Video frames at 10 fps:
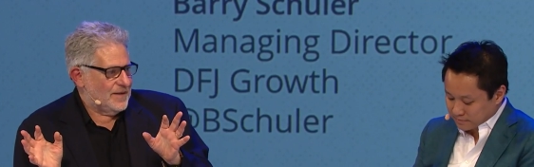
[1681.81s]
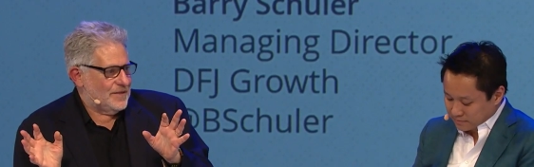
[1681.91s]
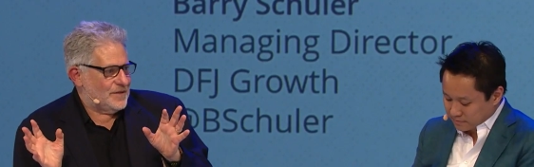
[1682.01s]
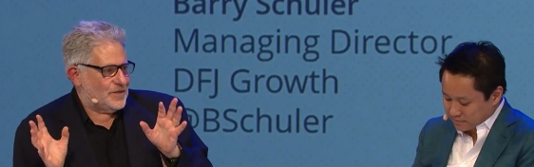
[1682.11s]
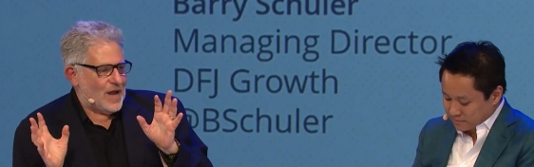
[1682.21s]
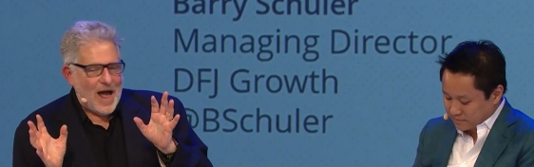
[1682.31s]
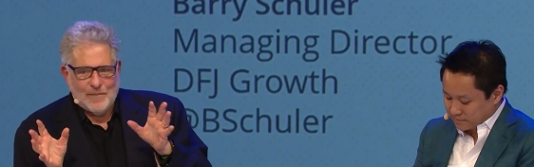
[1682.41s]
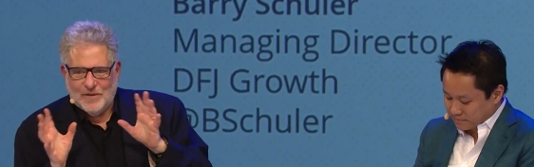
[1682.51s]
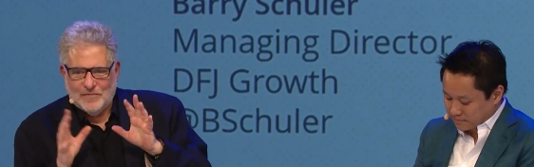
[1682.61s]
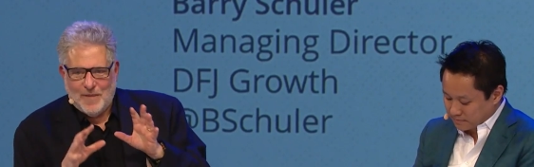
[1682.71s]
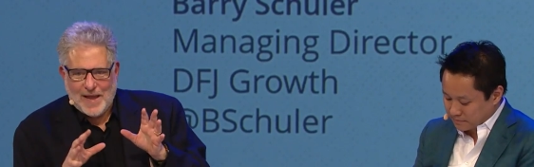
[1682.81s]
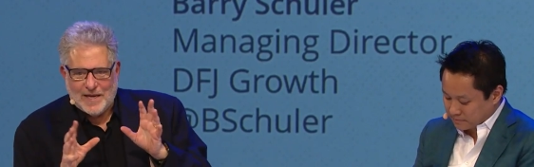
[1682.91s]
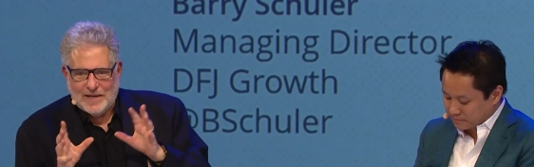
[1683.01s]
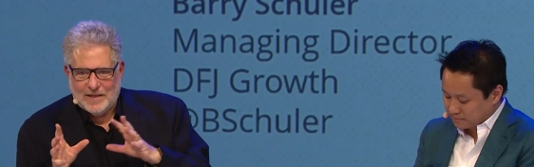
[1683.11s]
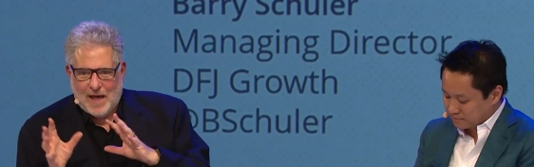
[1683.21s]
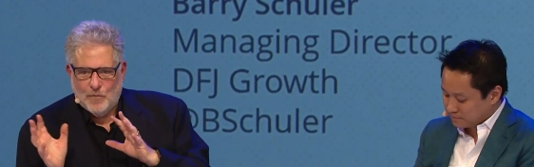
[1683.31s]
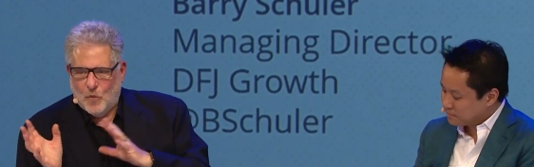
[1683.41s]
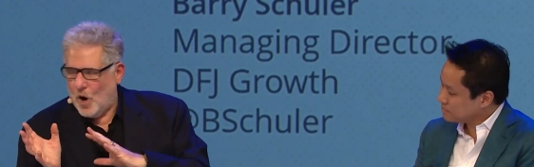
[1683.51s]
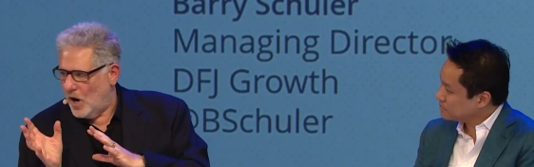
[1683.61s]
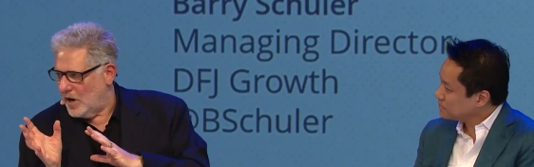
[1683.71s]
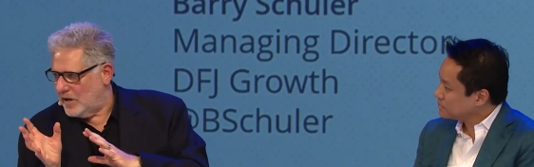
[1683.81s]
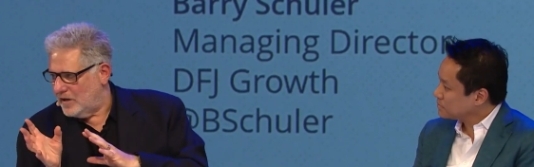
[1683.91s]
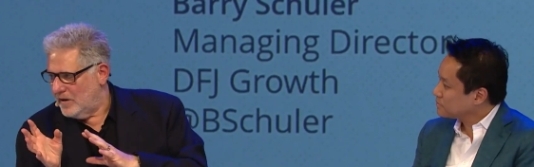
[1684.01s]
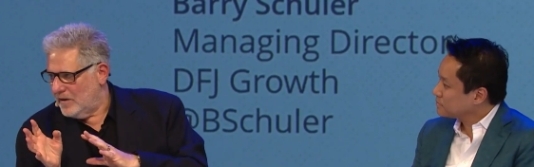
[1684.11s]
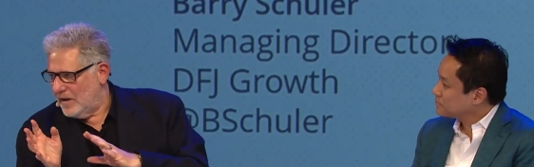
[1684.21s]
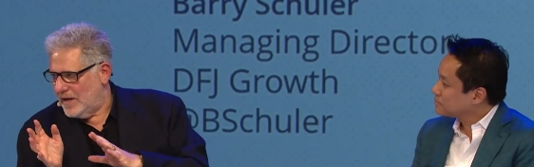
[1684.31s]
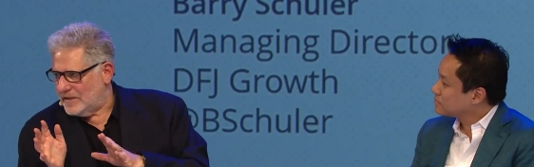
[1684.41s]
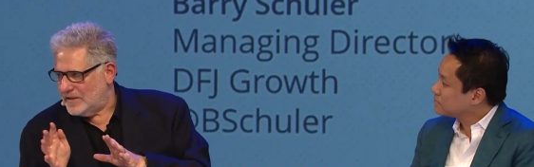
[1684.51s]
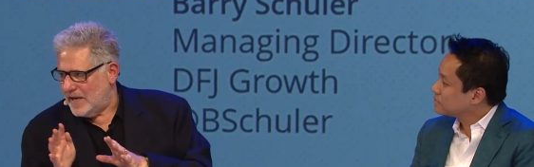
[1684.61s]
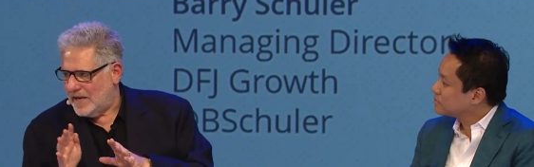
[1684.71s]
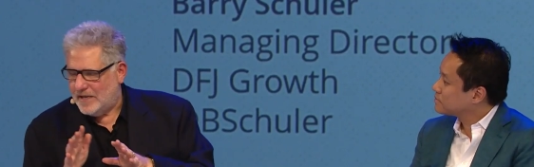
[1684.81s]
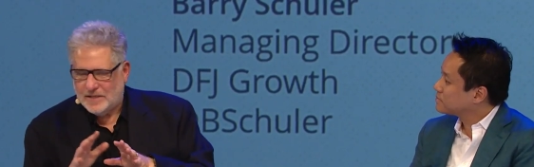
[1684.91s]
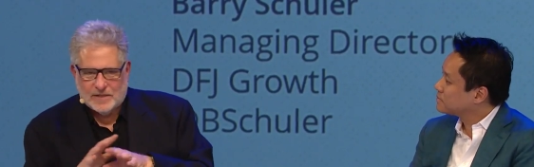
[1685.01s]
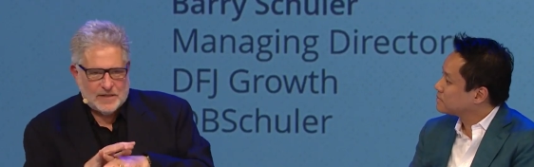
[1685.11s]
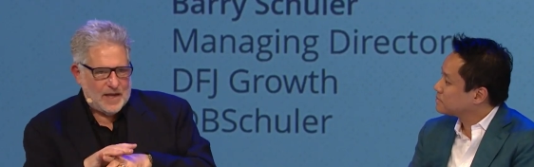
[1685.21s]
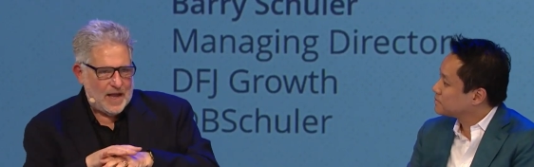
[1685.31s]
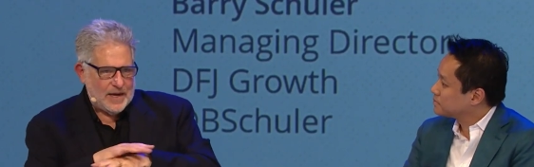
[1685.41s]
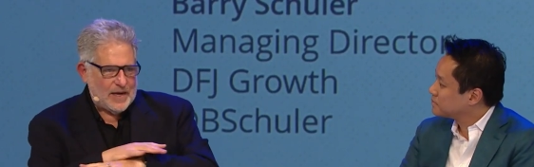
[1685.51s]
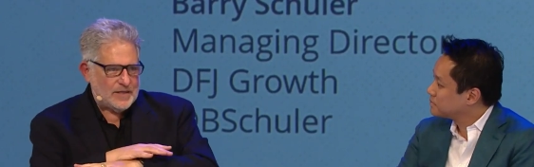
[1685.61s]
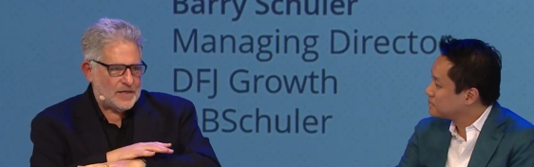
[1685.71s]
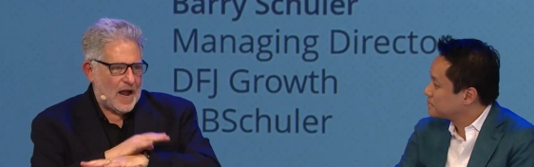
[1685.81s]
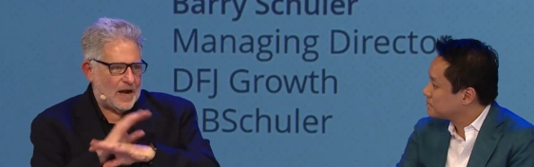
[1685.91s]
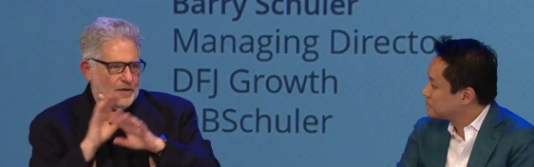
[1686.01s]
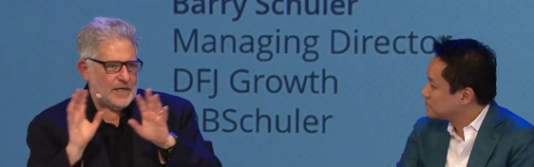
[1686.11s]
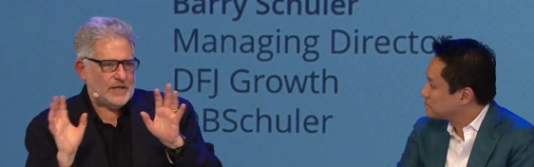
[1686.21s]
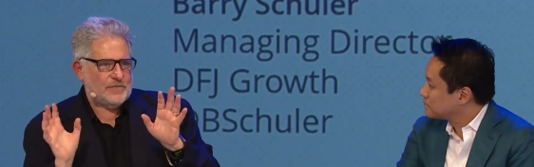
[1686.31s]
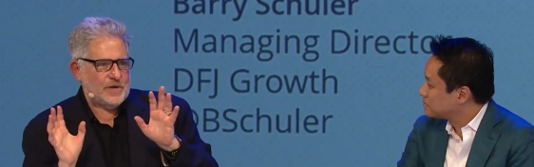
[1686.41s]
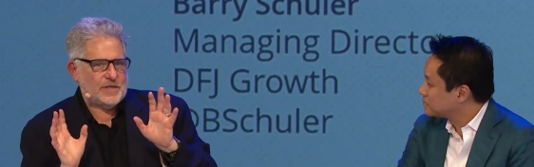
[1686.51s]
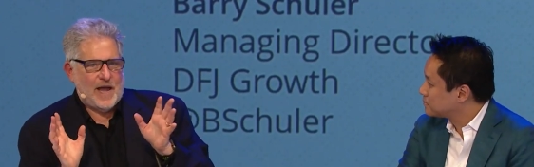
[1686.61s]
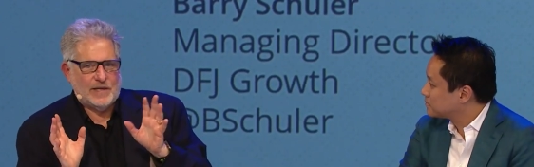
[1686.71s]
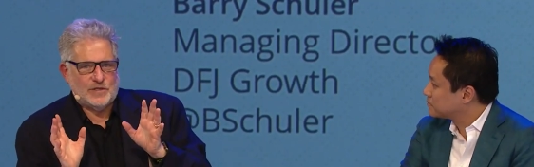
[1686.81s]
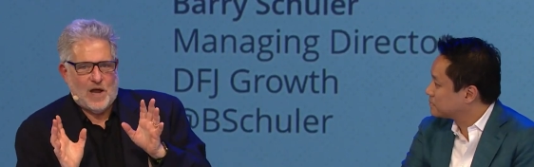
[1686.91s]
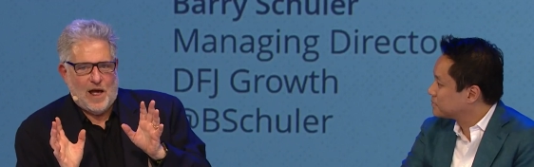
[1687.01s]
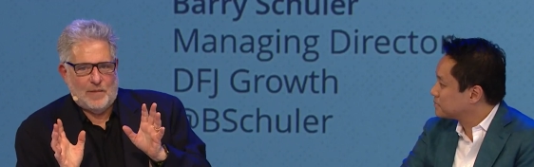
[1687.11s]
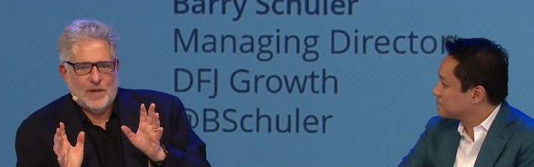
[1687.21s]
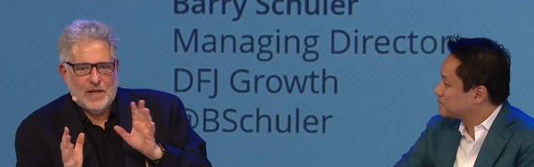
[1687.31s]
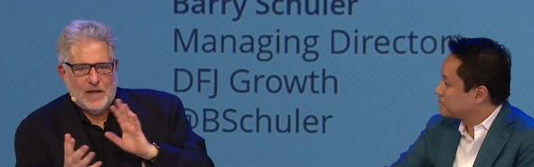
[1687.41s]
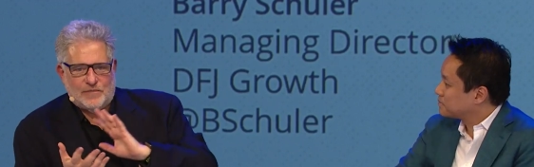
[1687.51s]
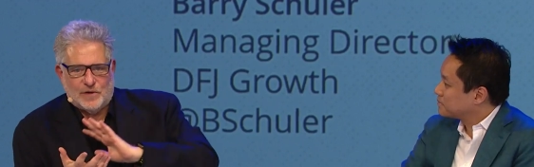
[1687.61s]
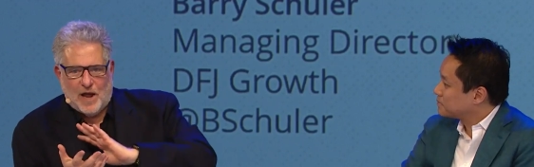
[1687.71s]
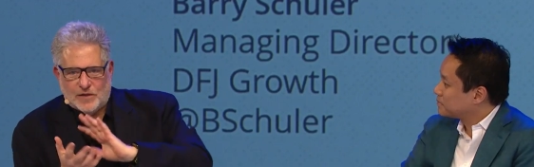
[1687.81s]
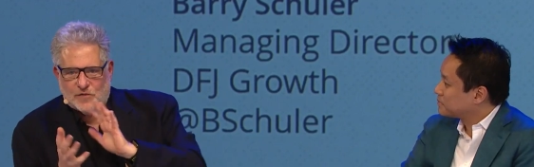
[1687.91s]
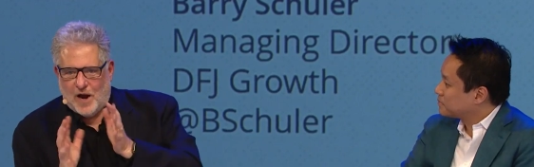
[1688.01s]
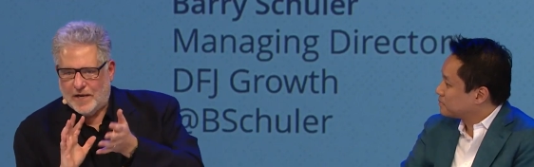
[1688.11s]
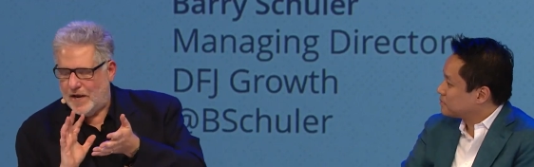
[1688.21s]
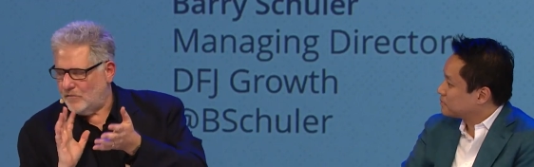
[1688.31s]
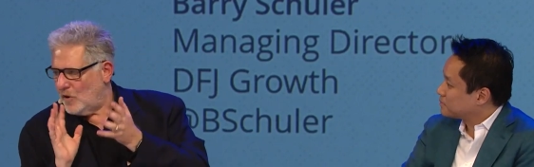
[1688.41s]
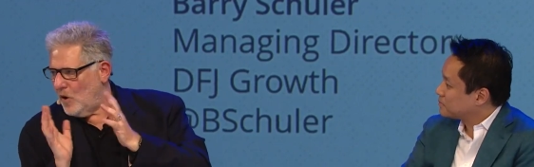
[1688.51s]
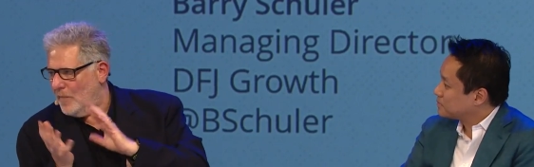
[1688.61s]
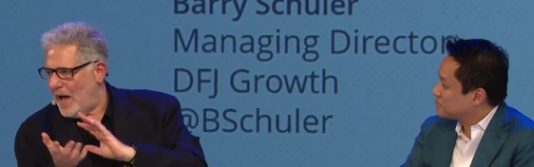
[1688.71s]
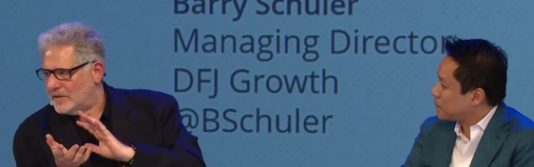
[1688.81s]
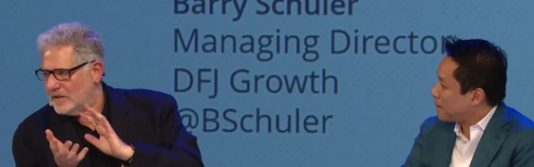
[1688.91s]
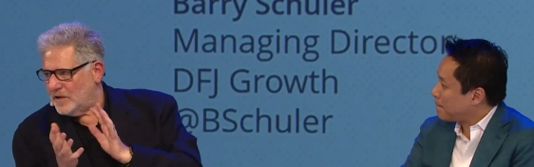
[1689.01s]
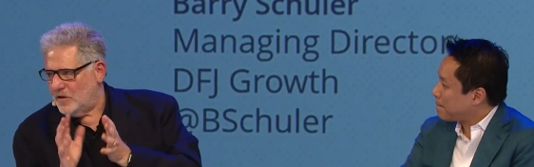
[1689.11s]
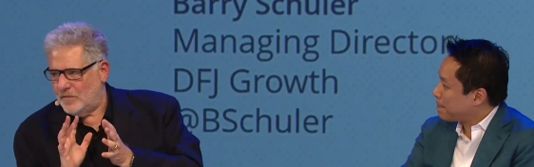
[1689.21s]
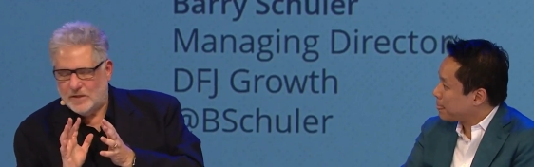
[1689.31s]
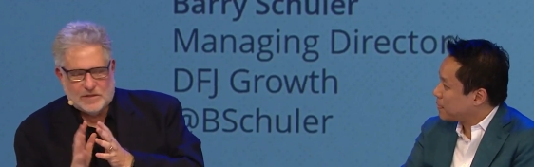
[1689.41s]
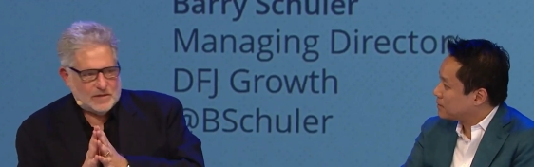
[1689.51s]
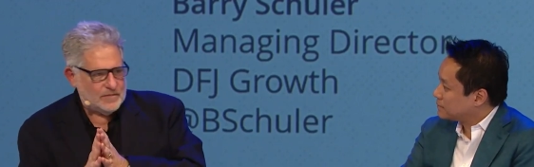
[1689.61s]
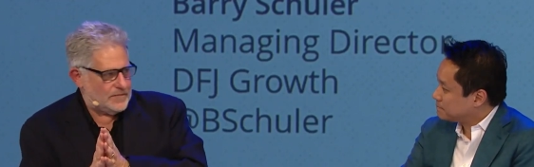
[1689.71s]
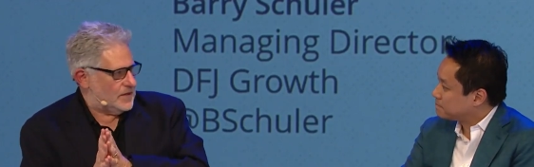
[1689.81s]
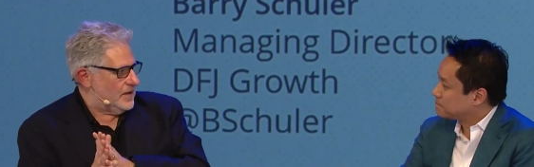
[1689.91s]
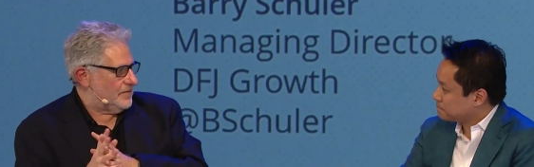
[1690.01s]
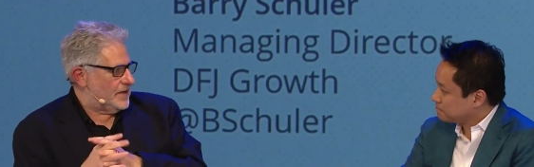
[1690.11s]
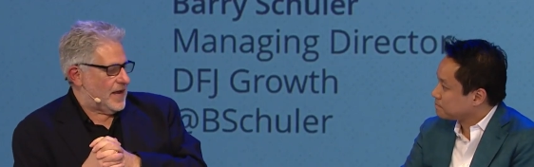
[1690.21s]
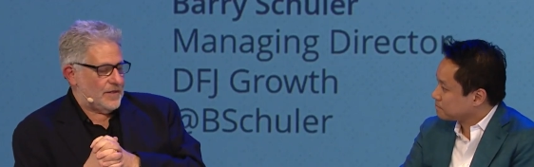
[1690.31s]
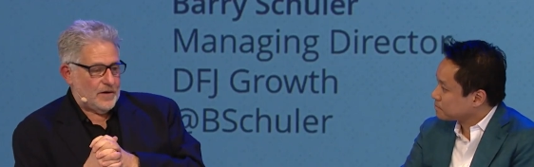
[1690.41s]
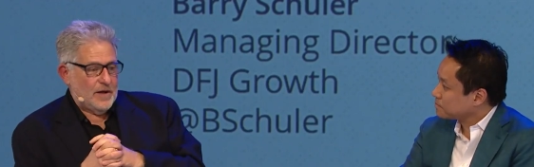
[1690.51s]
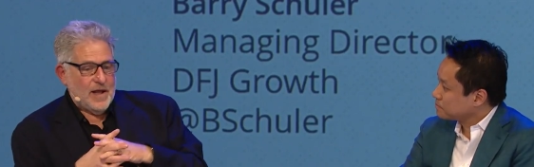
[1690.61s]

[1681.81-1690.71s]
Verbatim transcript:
Speaker 1: The job of making them work is, is an entirely different tech job if you're not trying to get robots and humans to, to live together.